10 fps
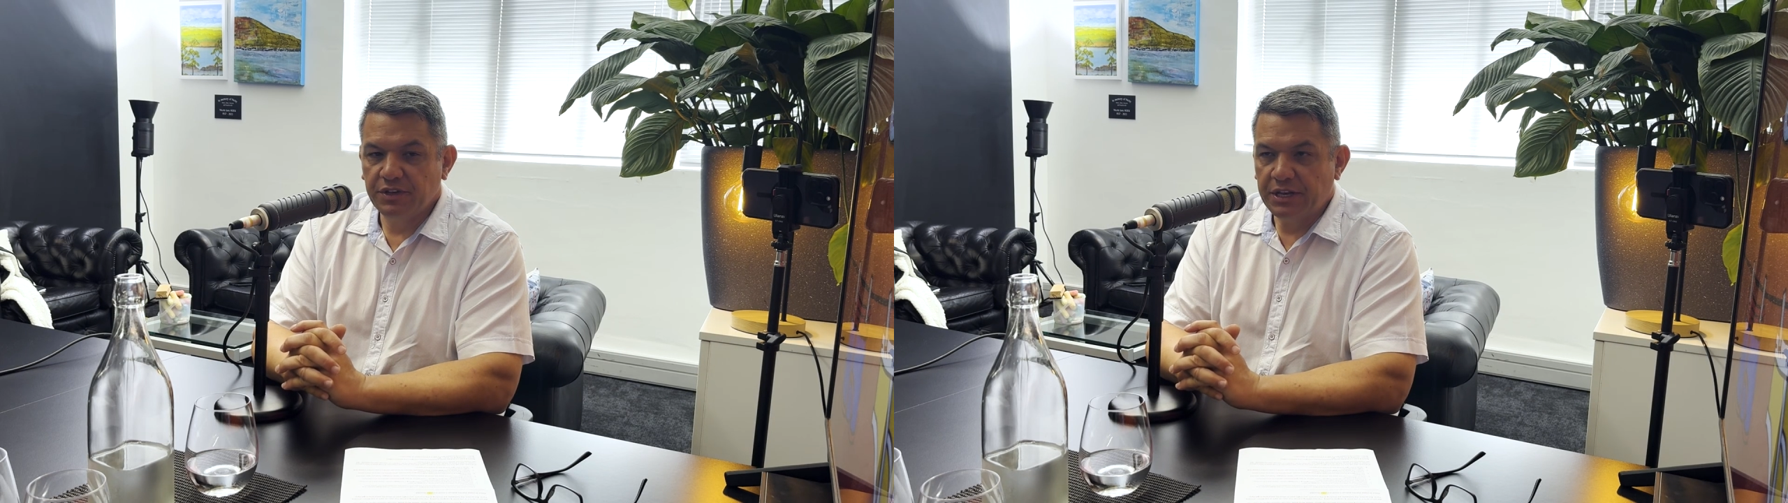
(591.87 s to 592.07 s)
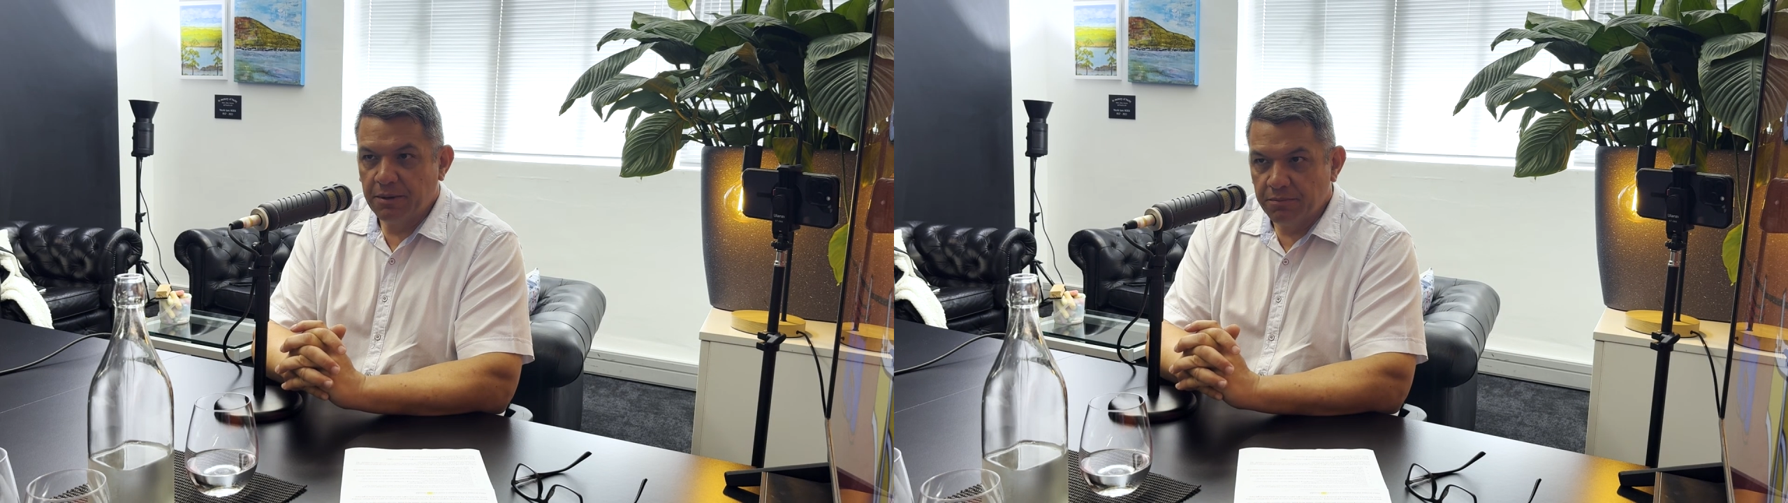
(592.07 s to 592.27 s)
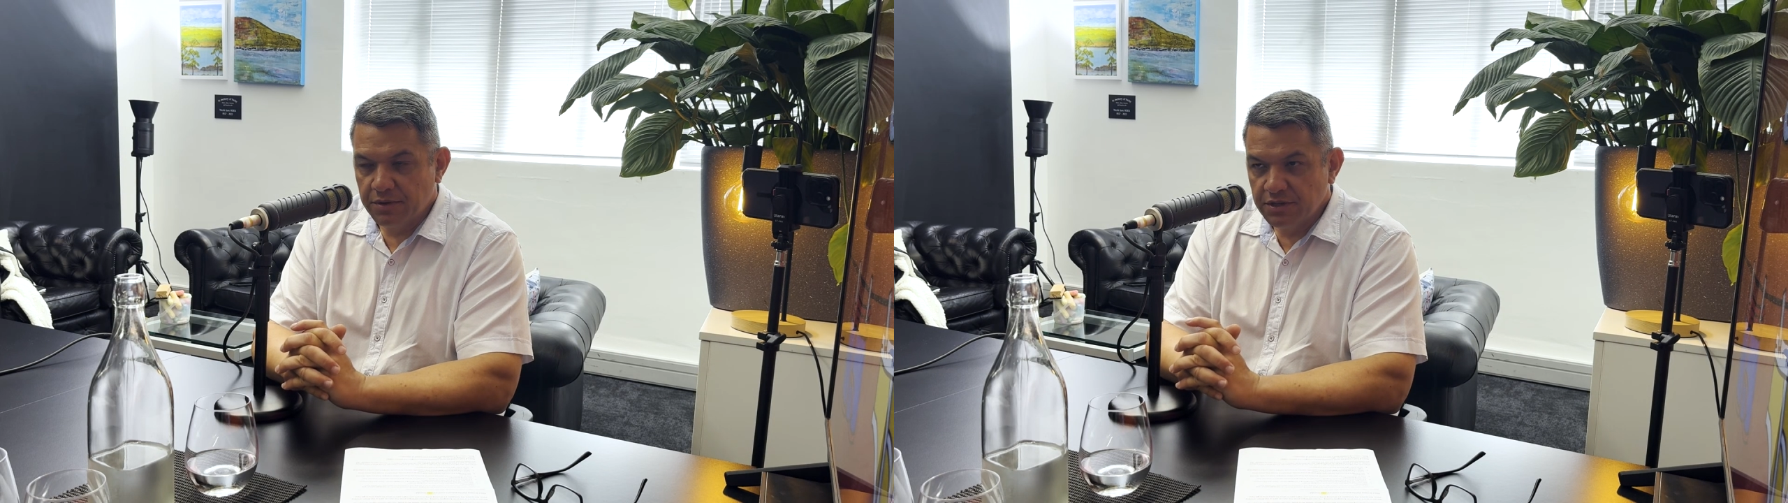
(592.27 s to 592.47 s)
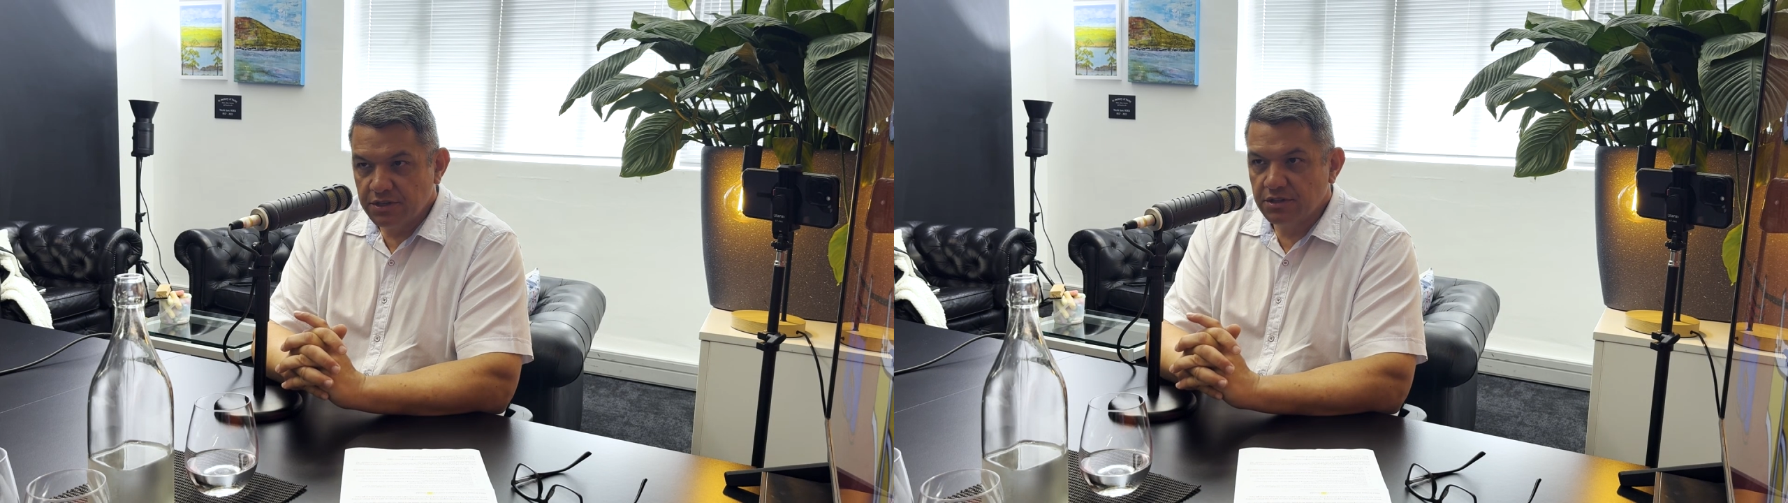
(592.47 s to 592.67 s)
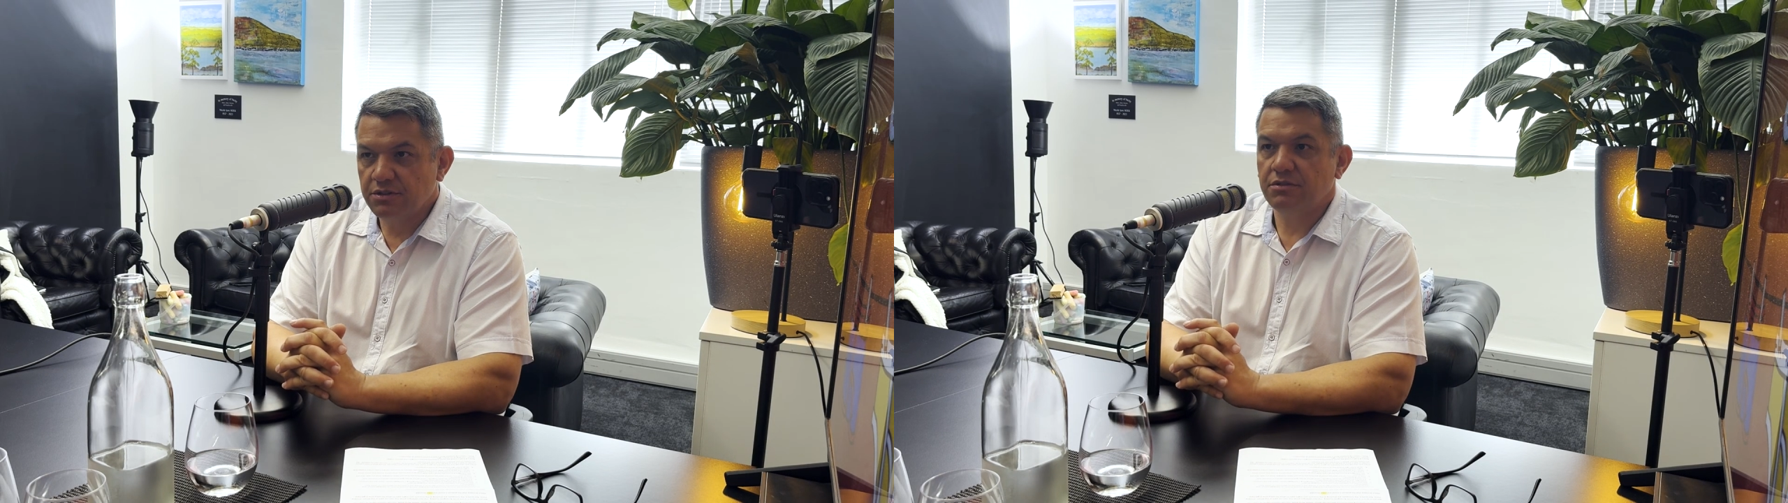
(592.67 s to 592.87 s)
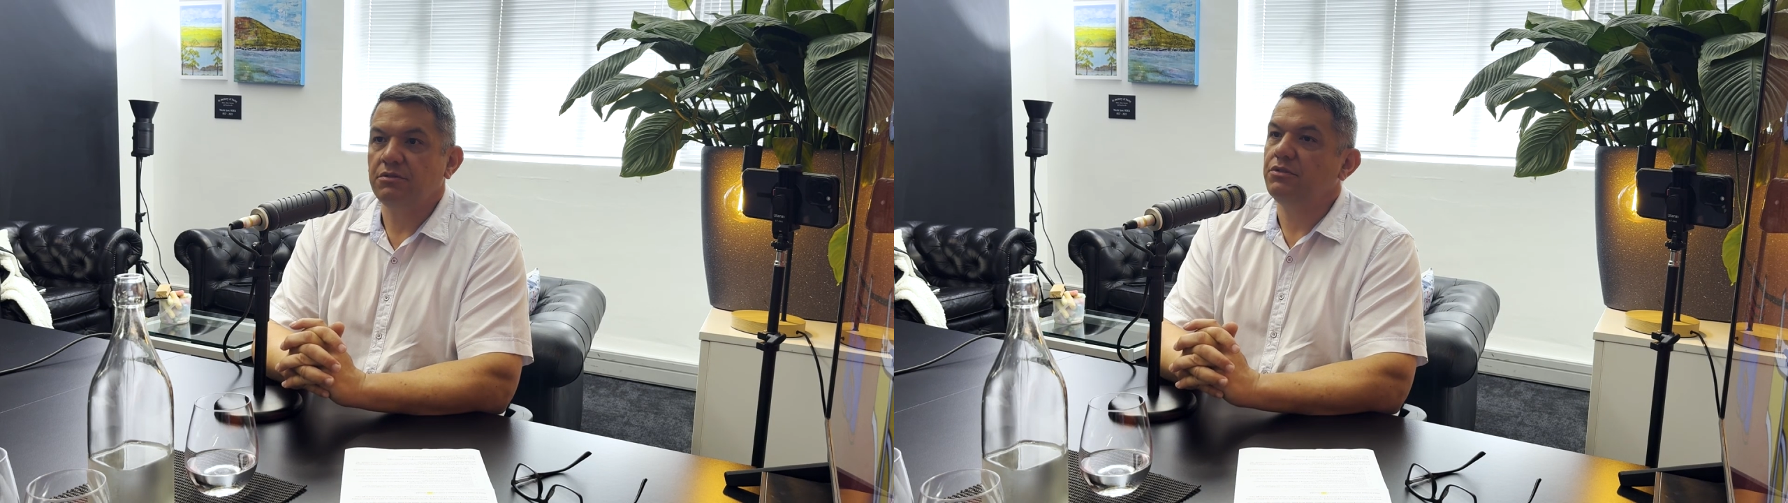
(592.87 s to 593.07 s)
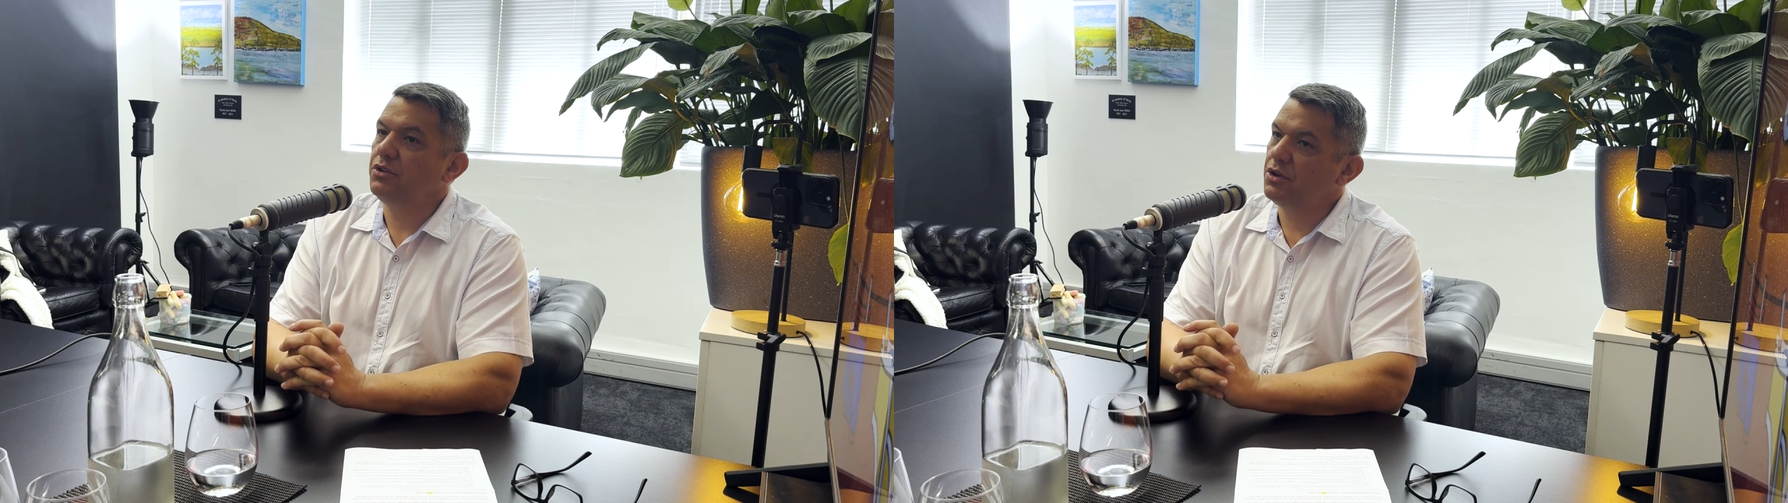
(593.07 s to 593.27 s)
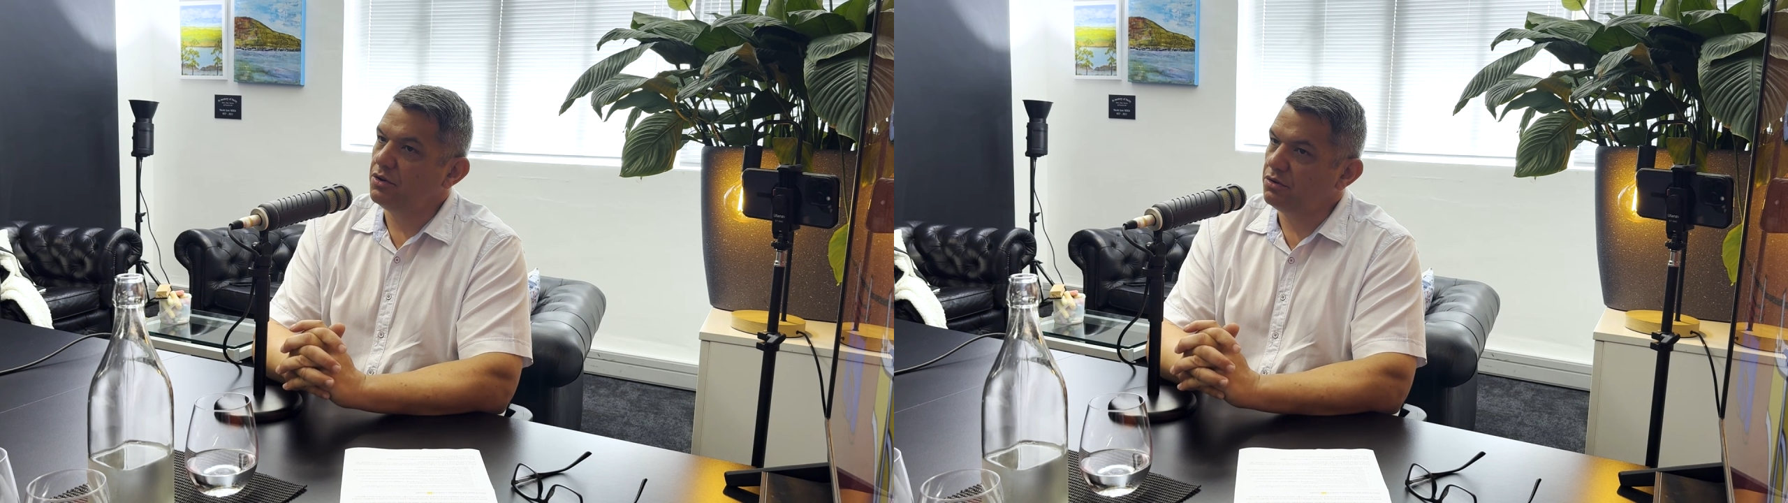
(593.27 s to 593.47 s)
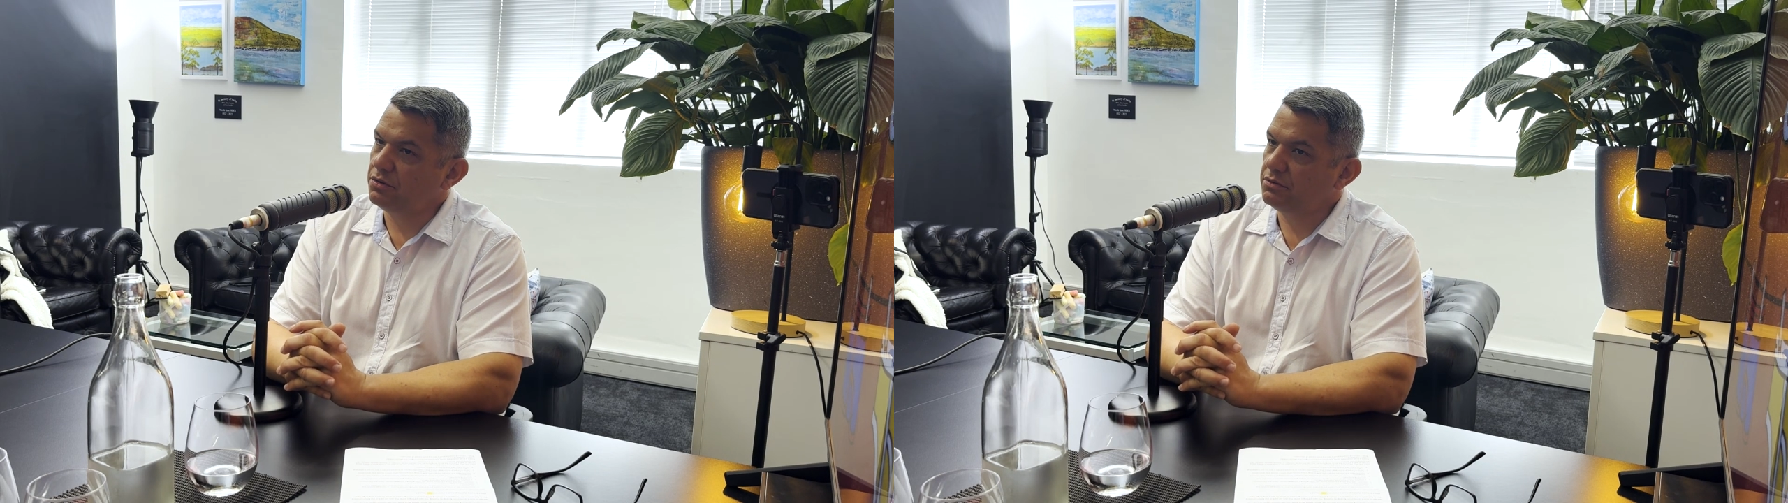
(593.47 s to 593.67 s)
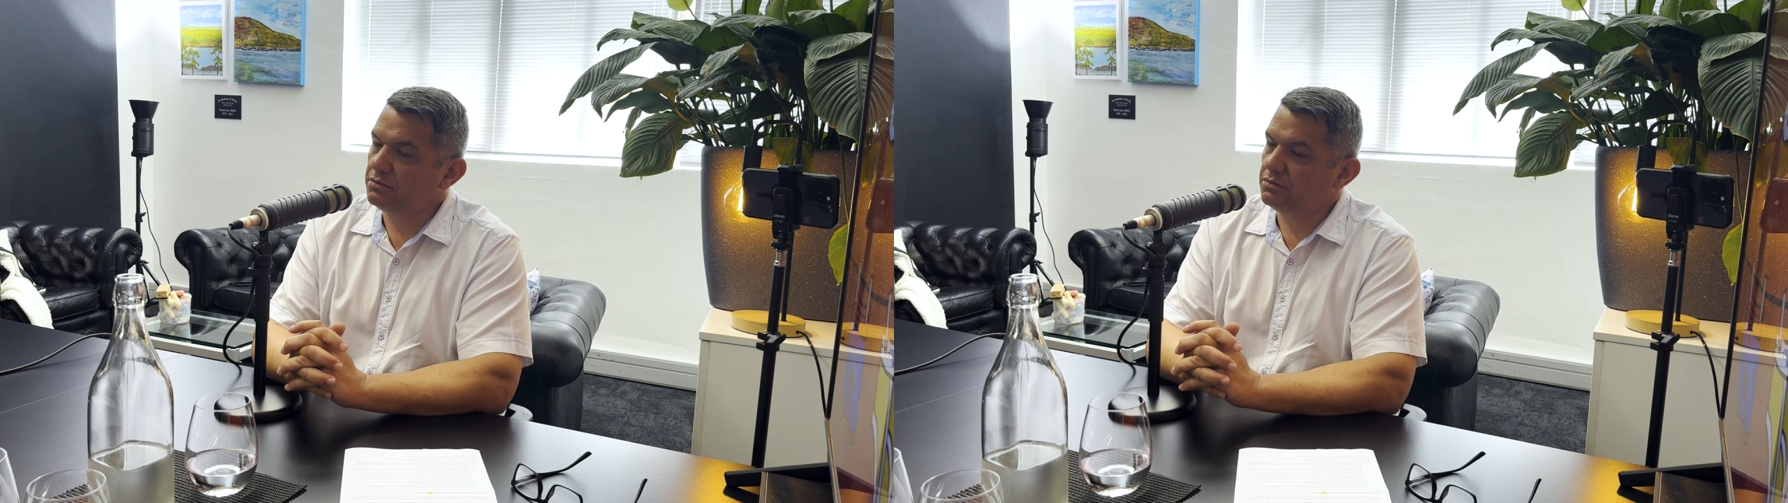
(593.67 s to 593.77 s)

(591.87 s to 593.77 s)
numbers, no.